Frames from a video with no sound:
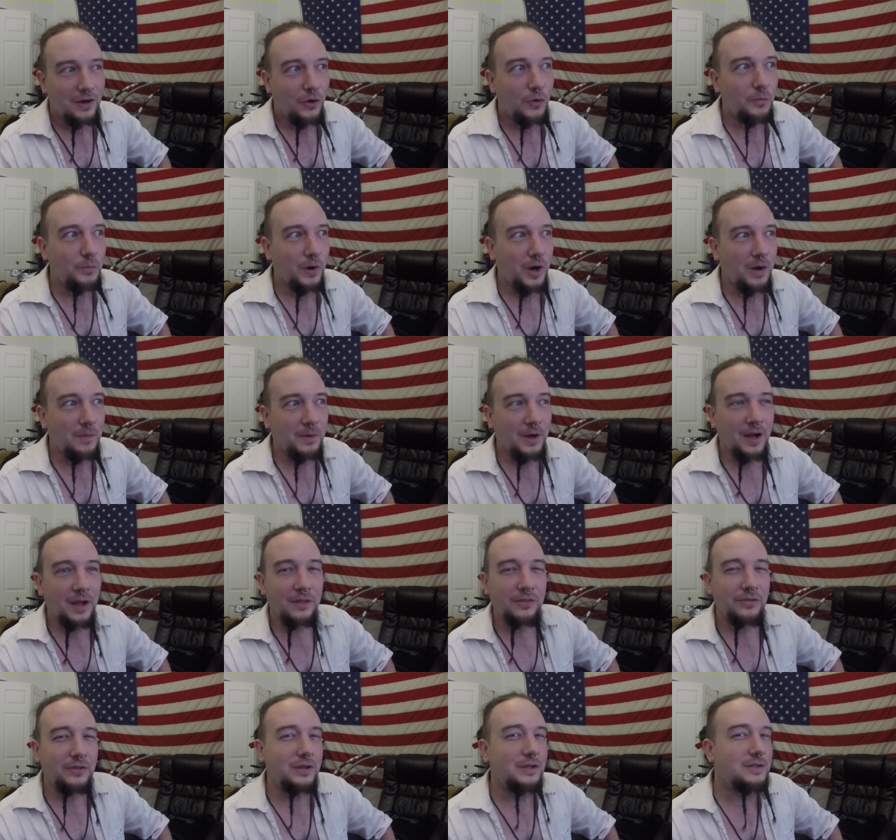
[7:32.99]
Obama,
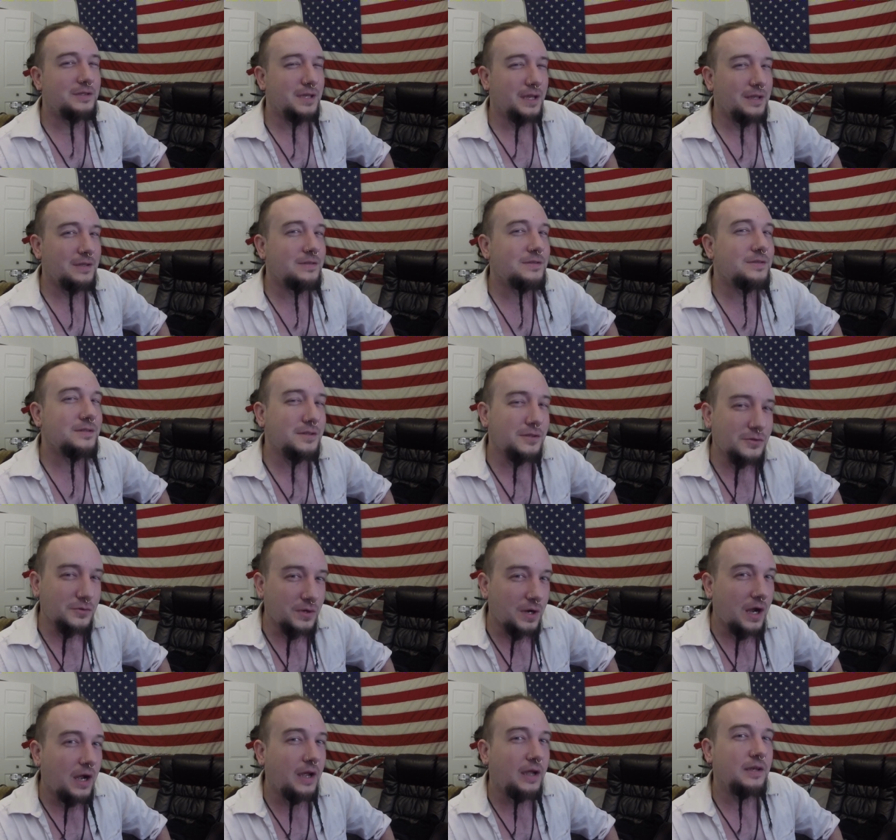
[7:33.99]
I think, tends to
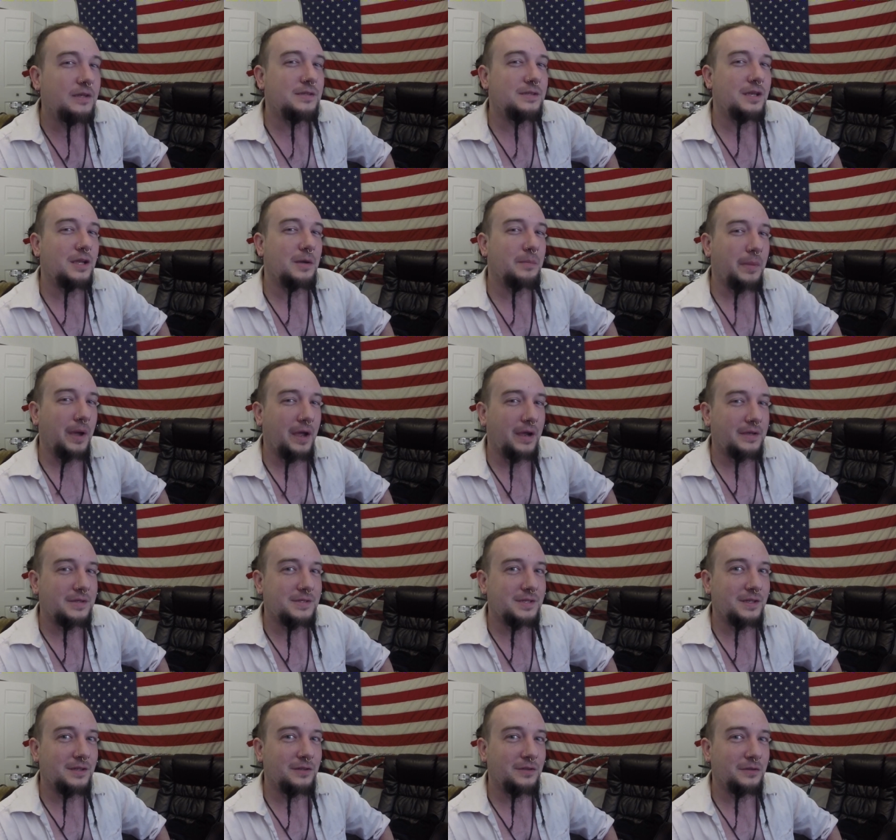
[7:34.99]
try and take a
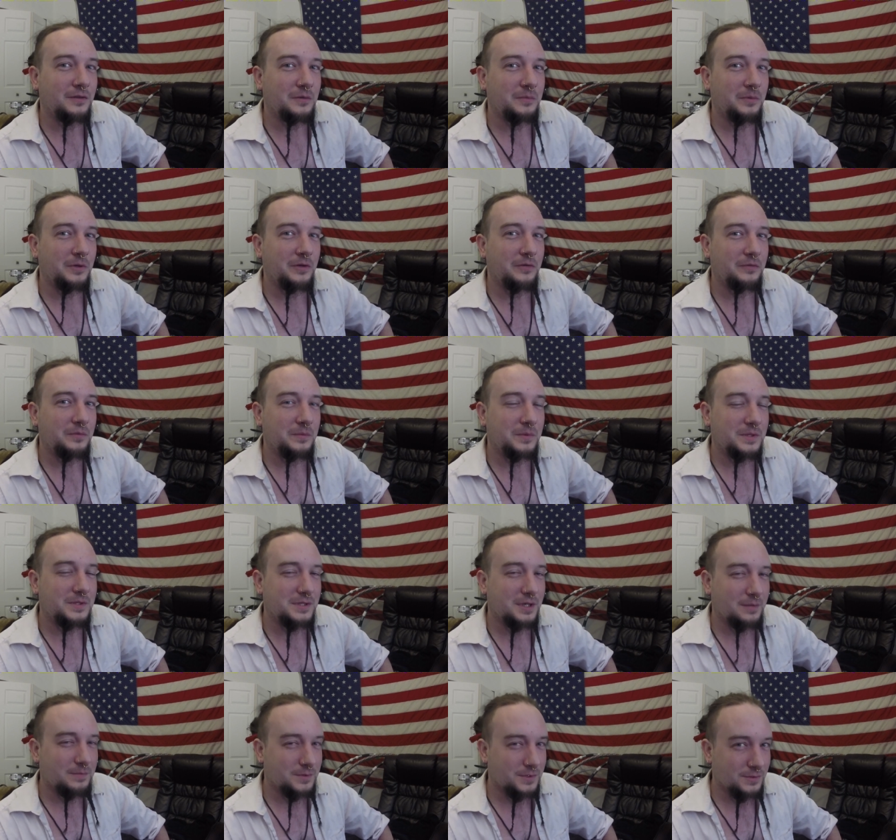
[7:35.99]
backseat a little bit from these
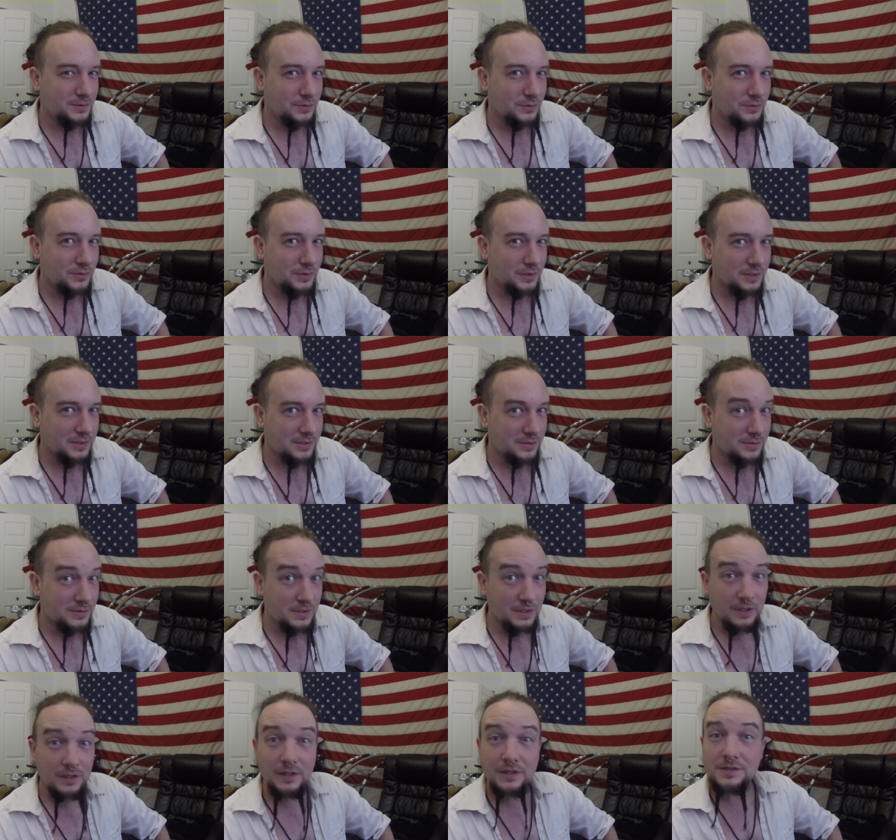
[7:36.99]
types of social issues,
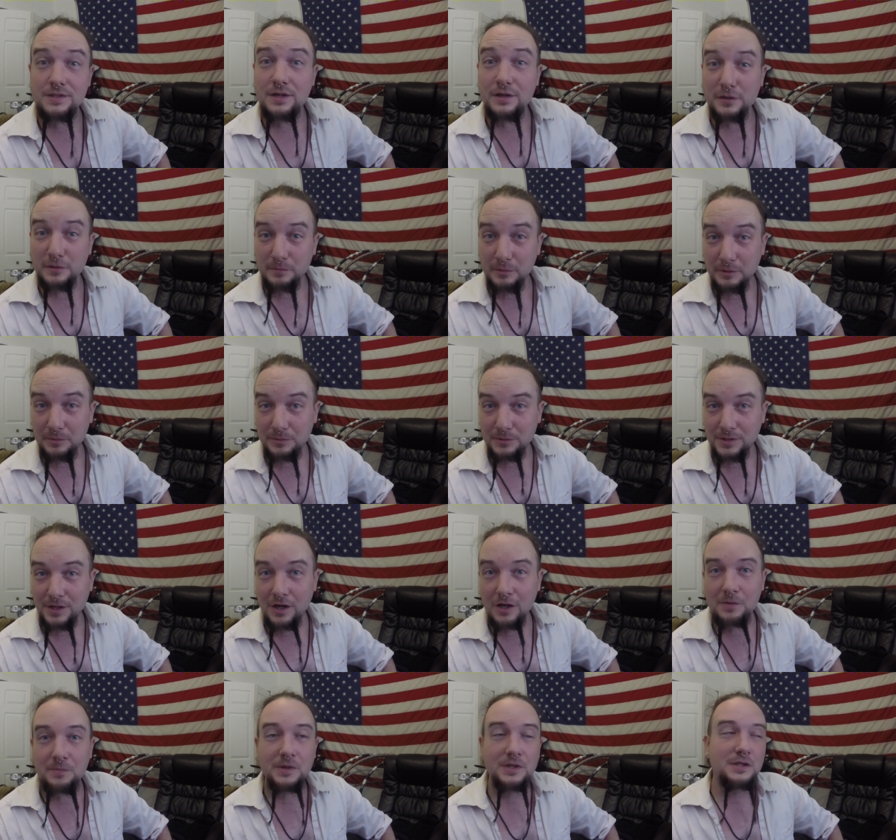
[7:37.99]
and he lets other people
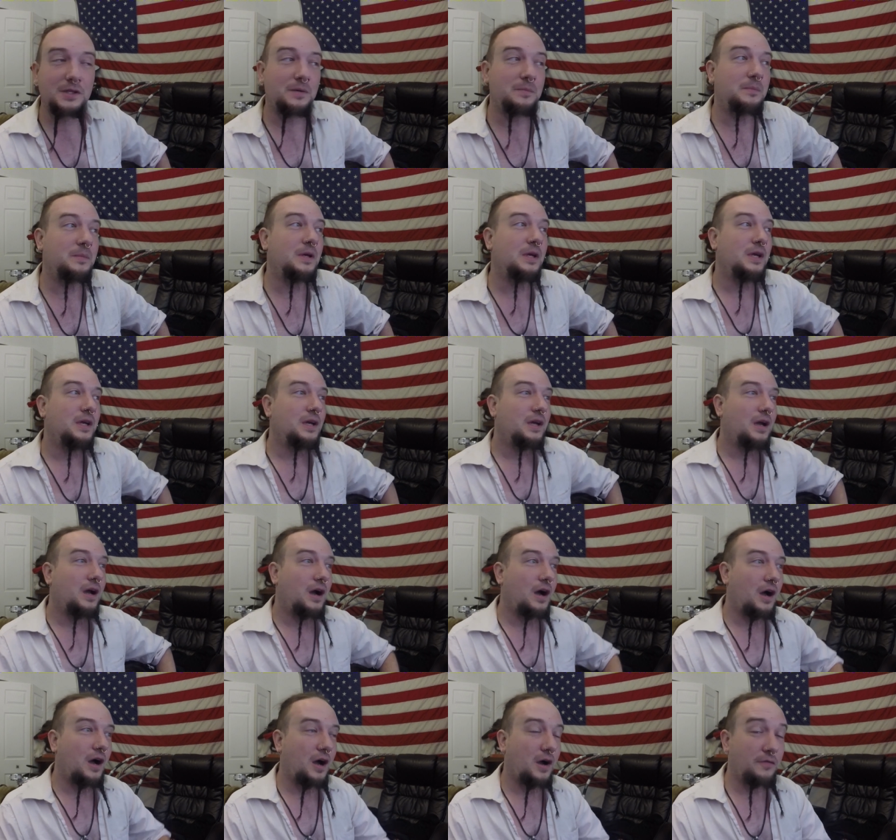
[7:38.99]
talk about them
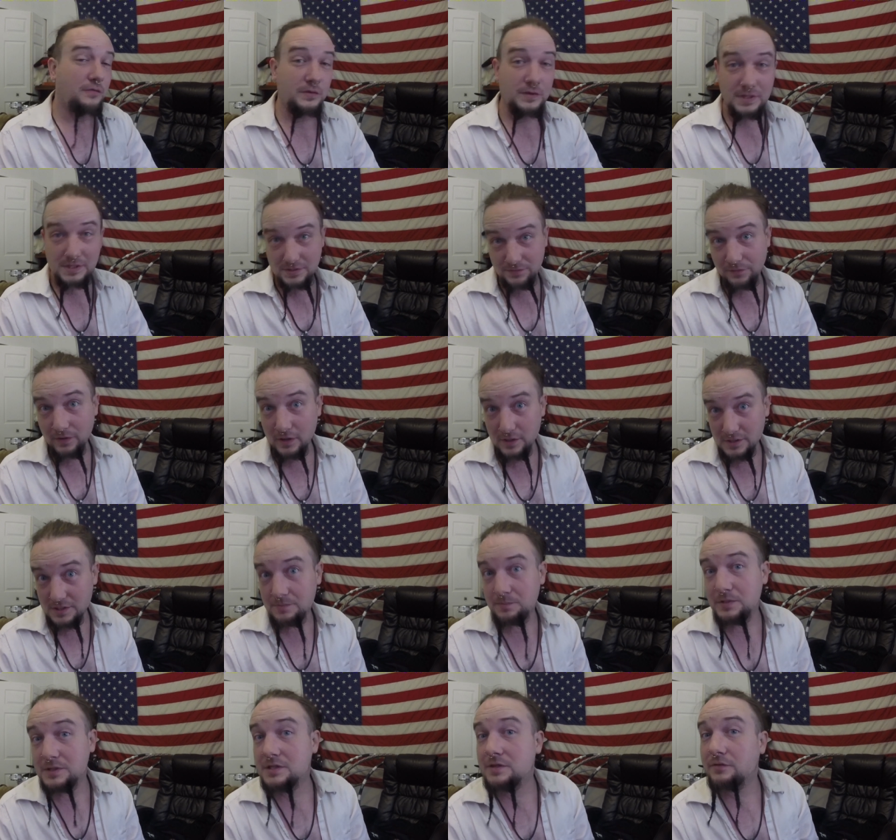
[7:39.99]
for this very
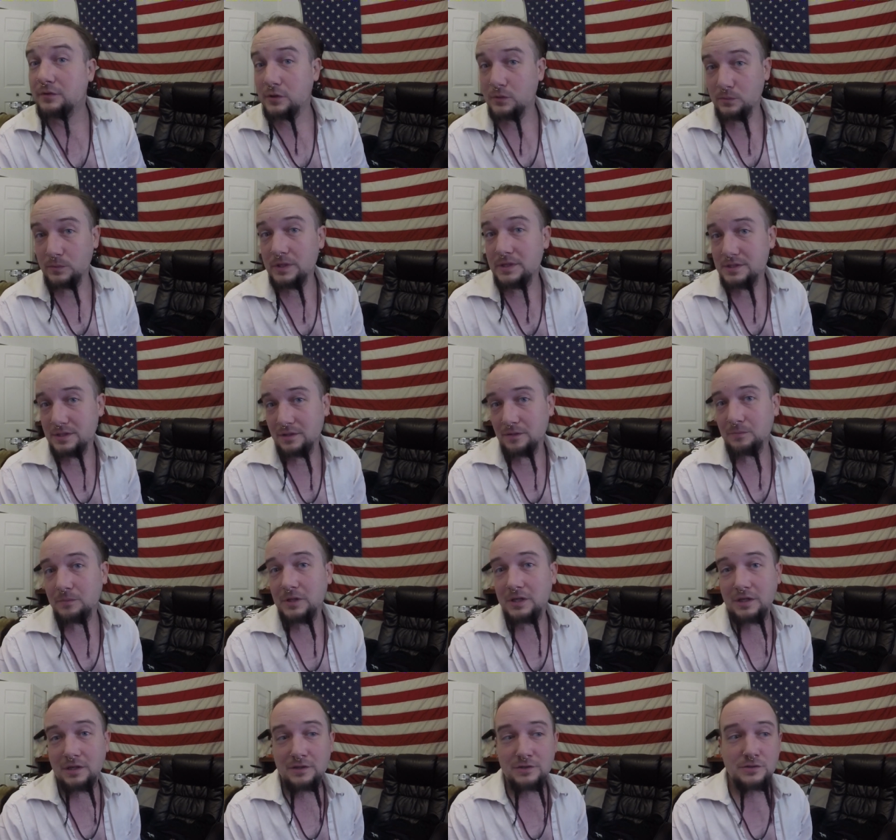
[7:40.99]
specific reason,
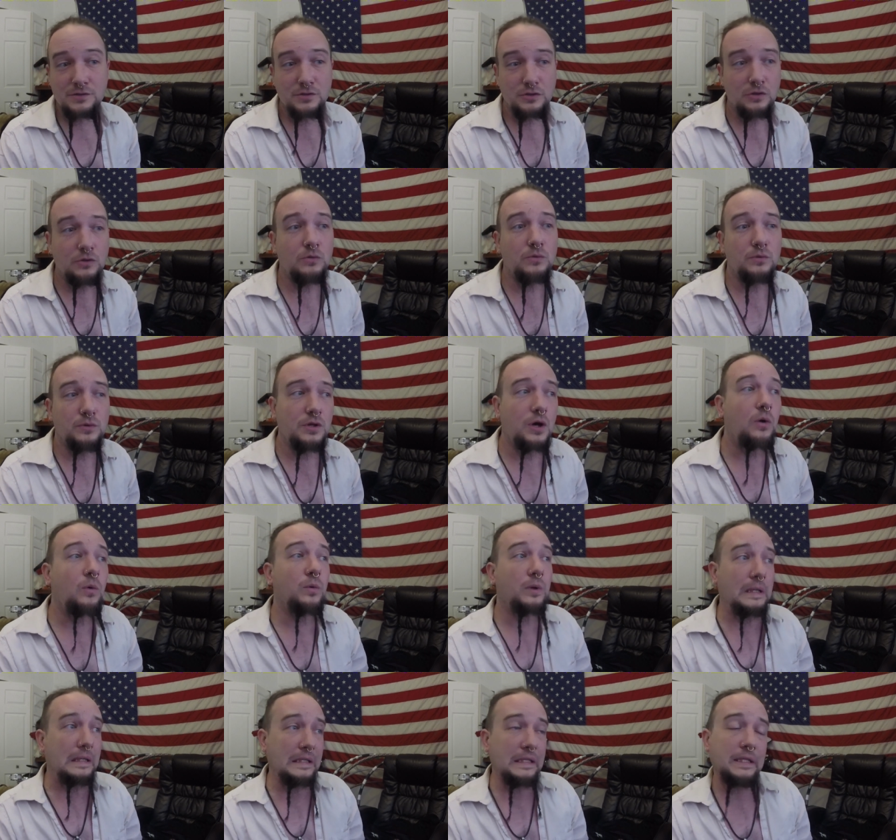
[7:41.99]
because you
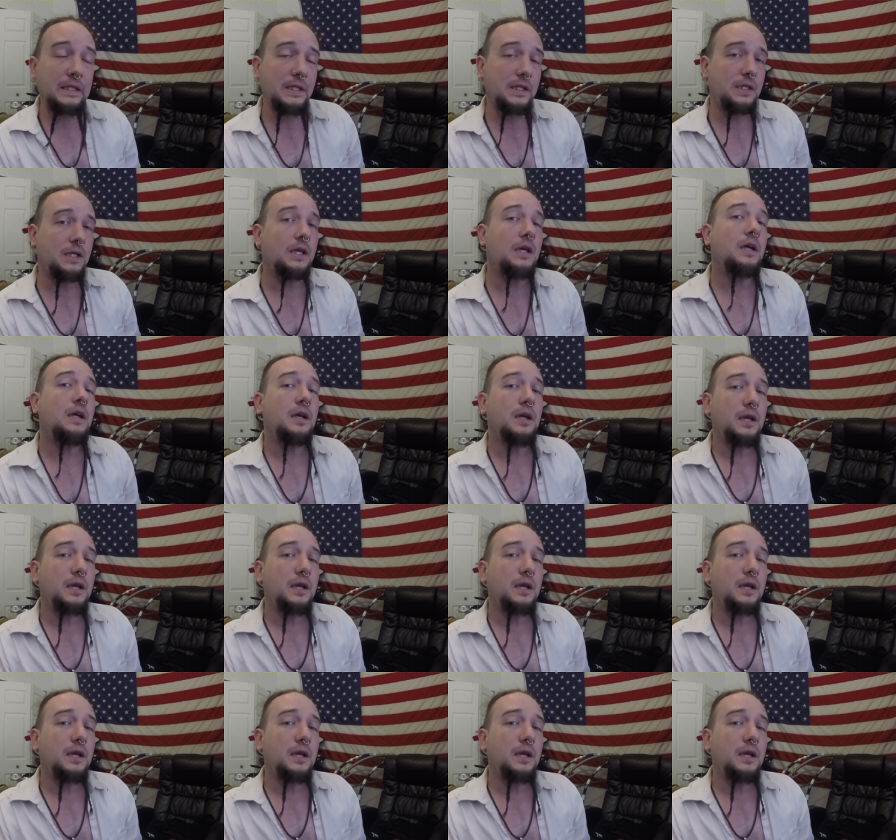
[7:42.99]
don't need